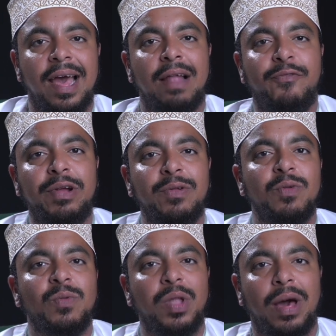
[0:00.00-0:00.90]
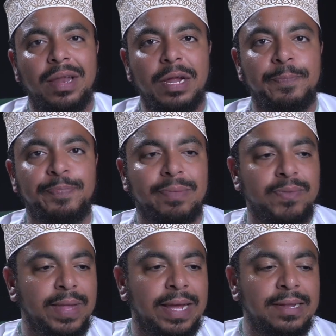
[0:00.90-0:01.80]
Al-fi'l al-mudari'
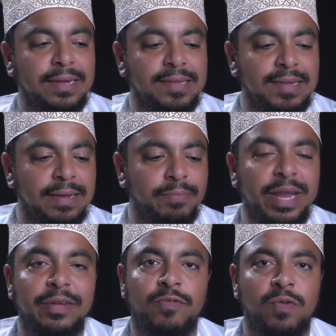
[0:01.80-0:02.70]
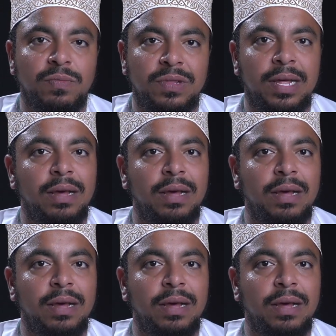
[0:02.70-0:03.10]
is in many forms.